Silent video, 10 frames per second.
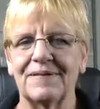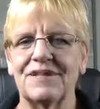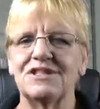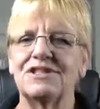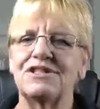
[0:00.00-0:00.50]

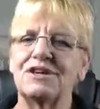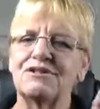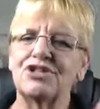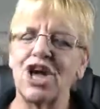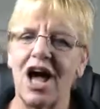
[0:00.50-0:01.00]
This is their
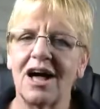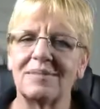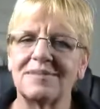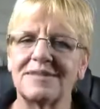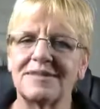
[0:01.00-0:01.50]

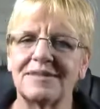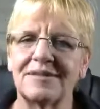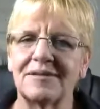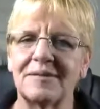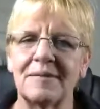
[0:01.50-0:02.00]
jobs.
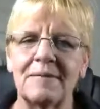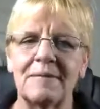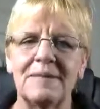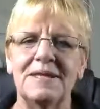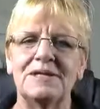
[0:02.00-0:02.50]

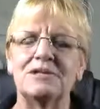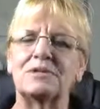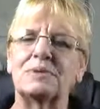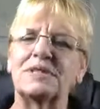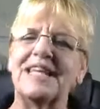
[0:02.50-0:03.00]
This
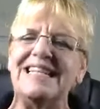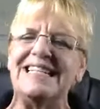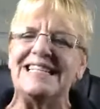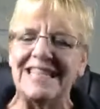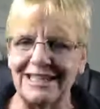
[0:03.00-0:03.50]
is what they
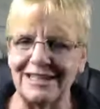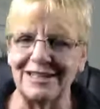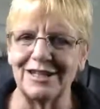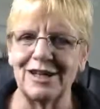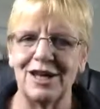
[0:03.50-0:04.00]
did.
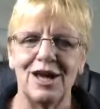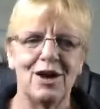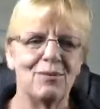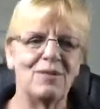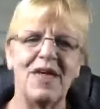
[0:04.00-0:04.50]

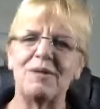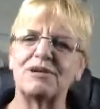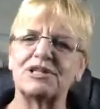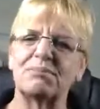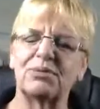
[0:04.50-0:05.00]
When they were
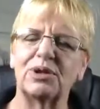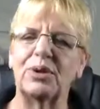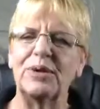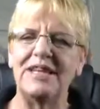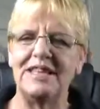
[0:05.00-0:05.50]

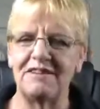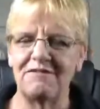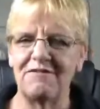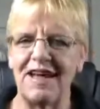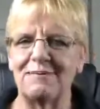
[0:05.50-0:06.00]
deployed, their
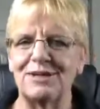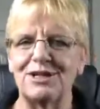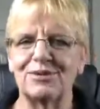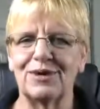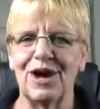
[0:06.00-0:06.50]

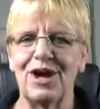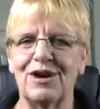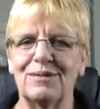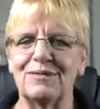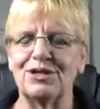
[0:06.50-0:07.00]
families were
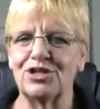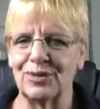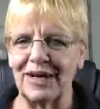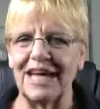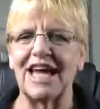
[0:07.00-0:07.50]
home
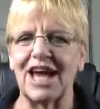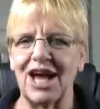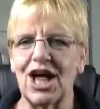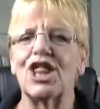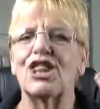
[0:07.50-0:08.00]

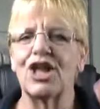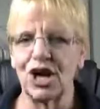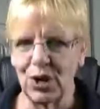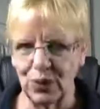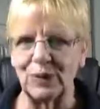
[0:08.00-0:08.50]
drinking the
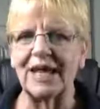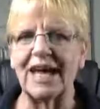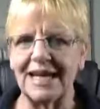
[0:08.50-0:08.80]
Kool-Aid.